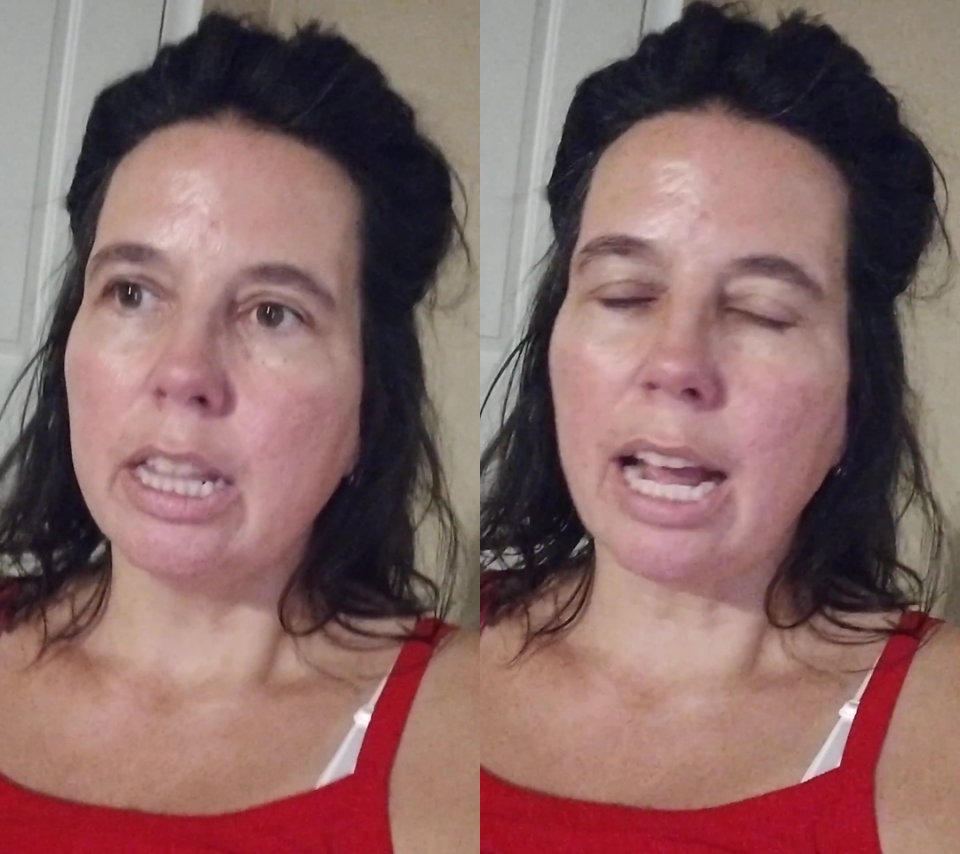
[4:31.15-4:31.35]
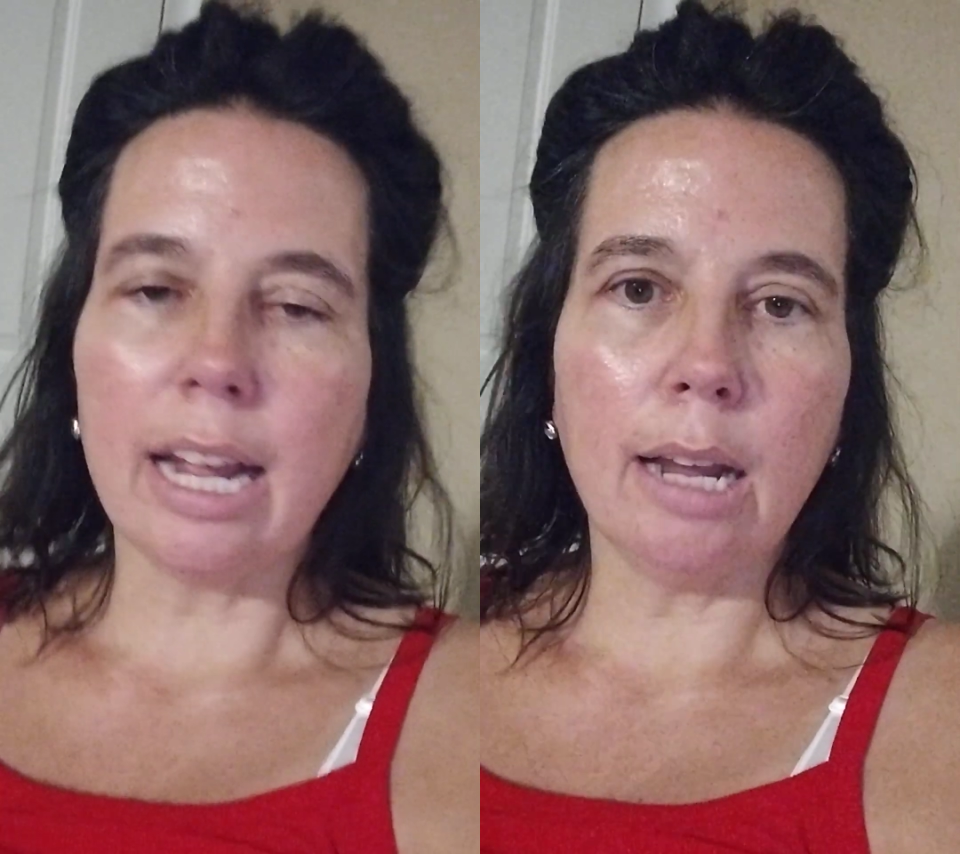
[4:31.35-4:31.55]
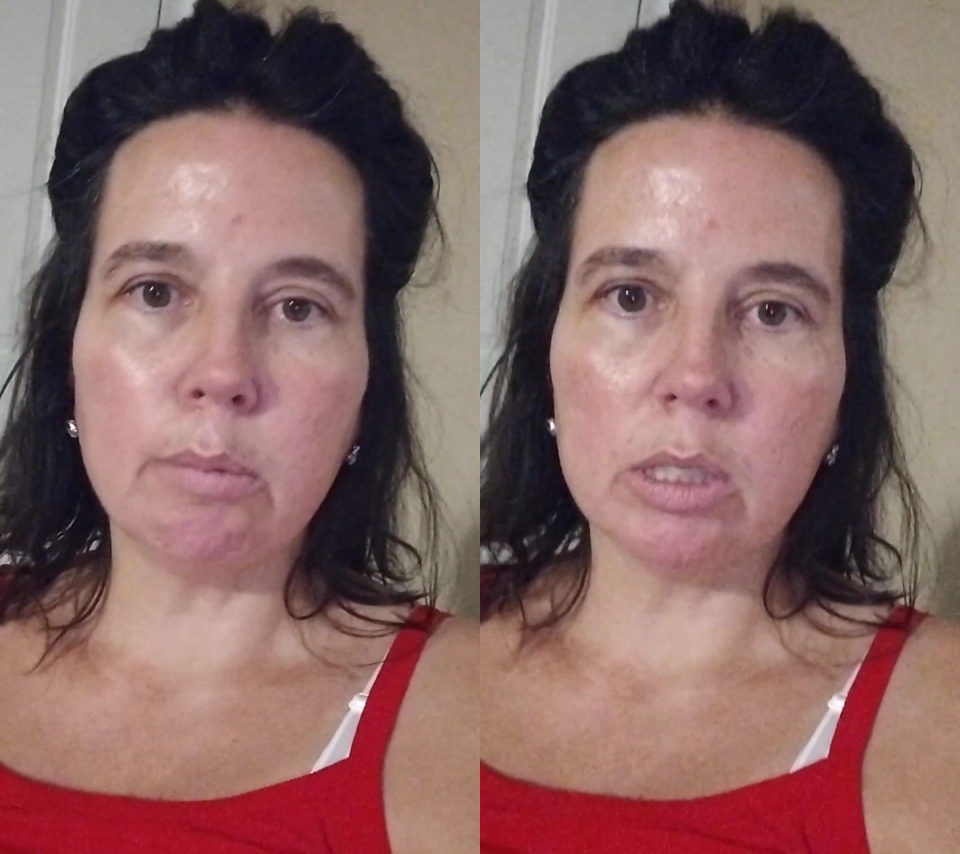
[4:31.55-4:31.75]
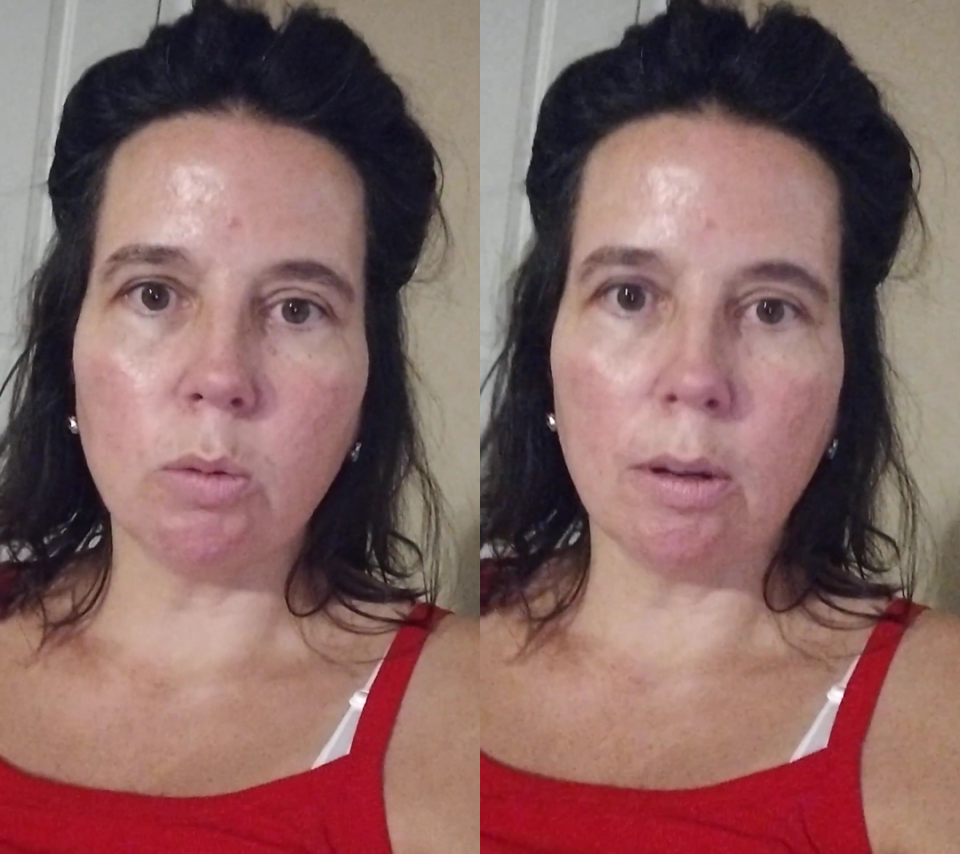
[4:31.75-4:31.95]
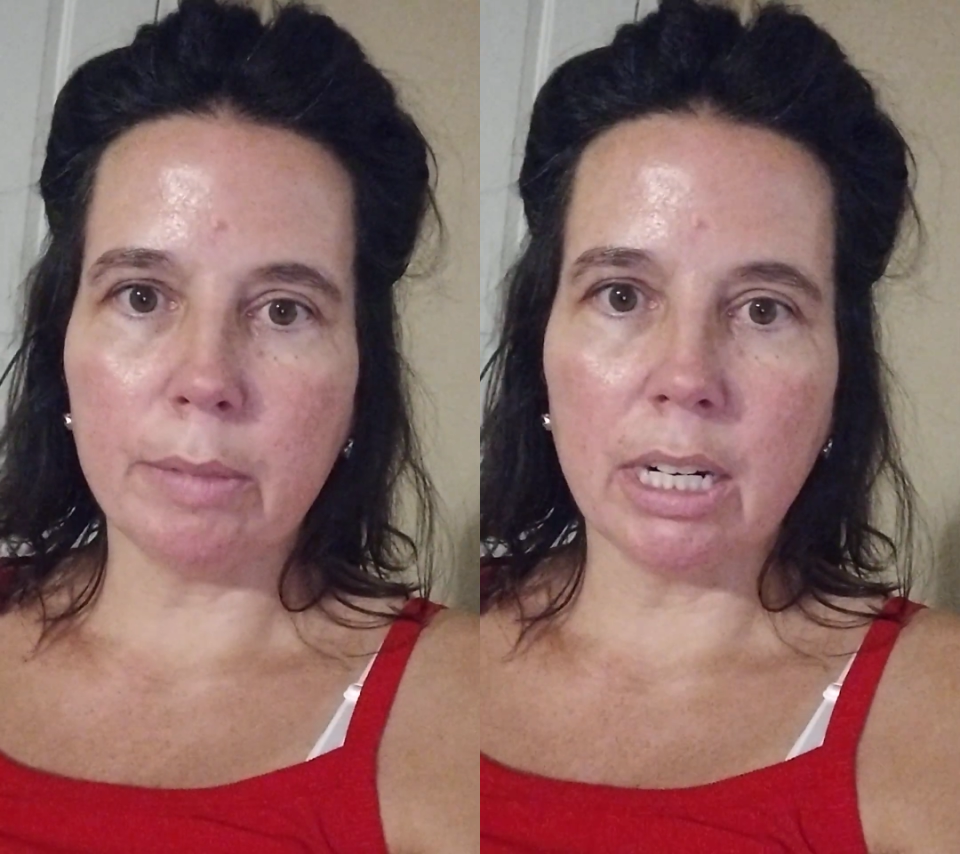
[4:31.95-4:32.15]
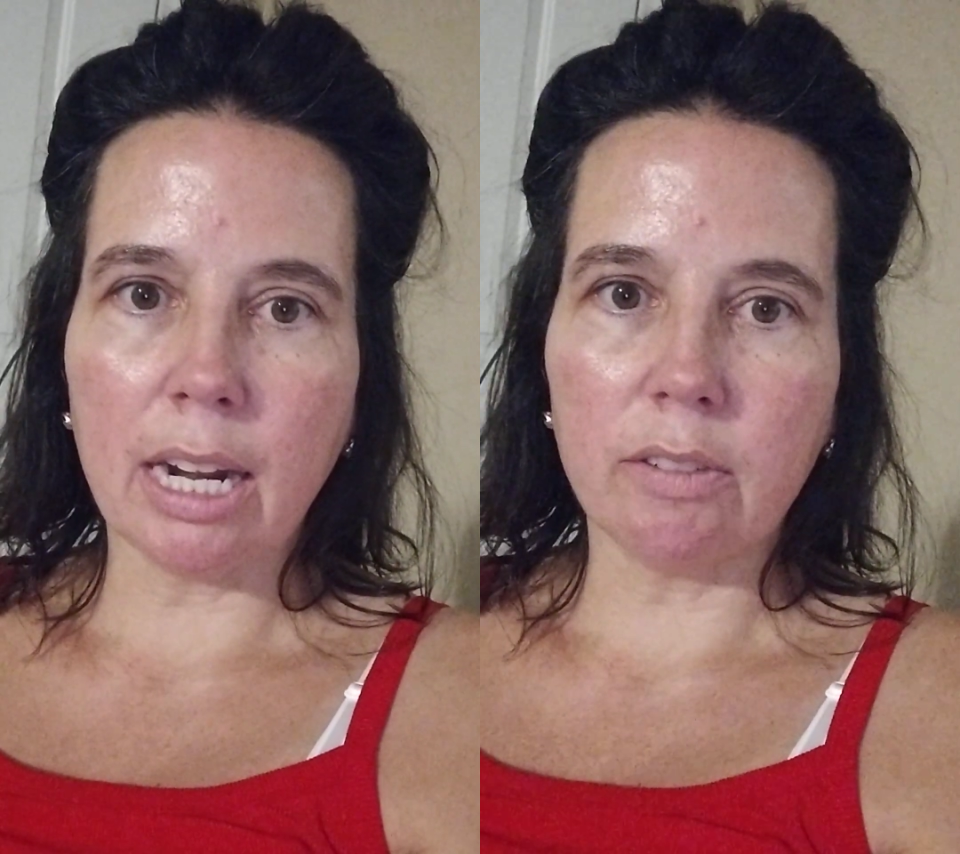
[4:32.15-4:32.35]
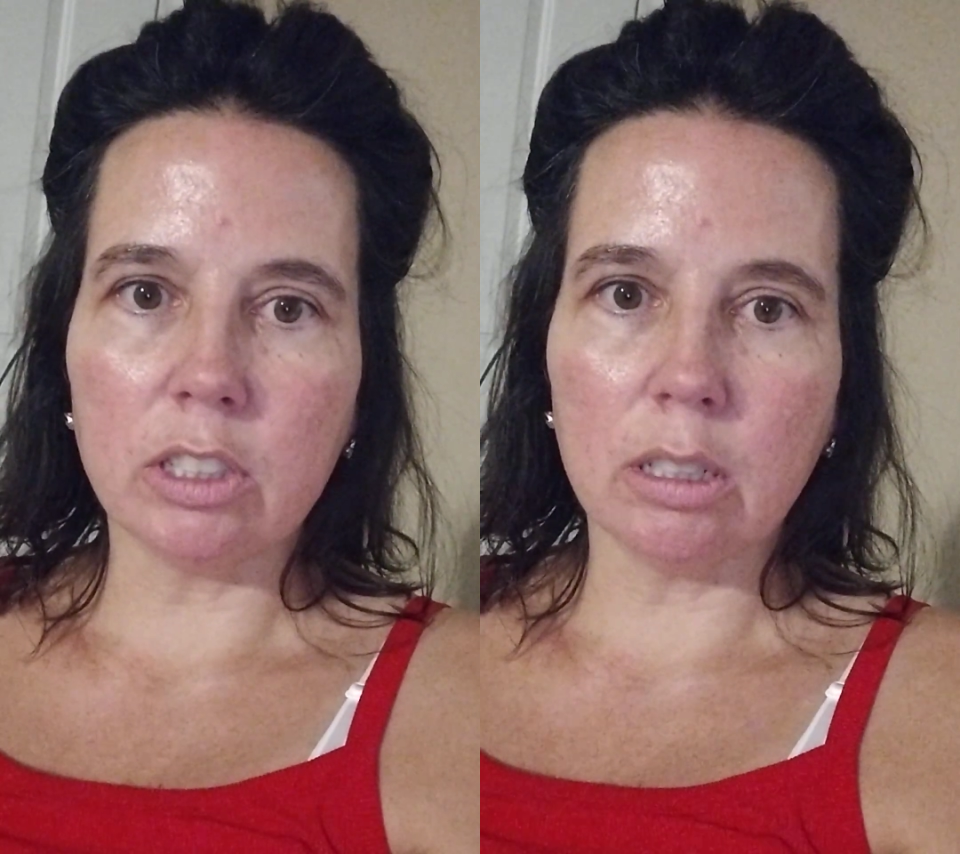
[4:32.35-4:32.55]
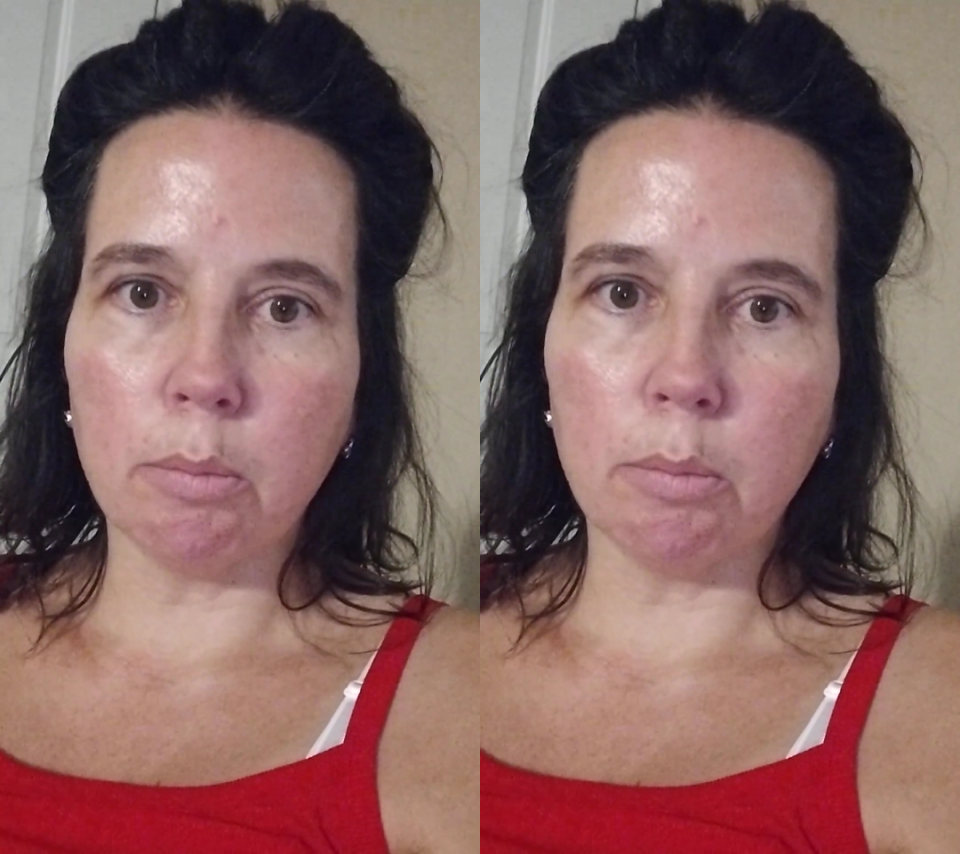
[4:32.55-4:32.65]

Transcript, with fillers: that helps women after